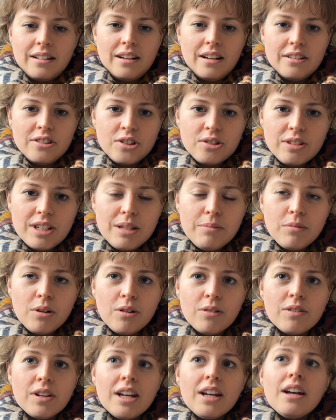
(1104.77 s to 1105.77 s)
I dream
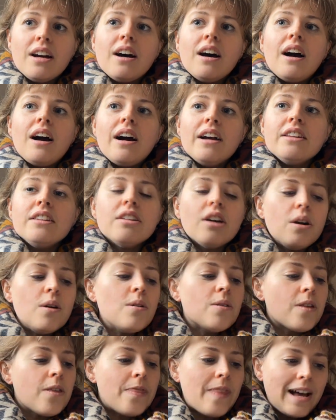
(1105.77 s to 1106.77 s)
of, I
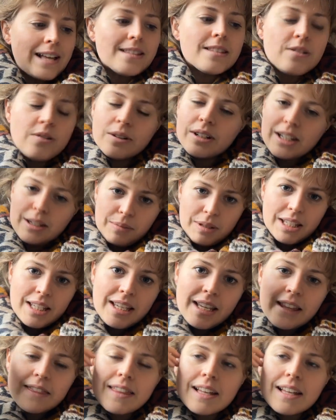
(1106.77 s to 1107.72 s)
know that that's not going to be it.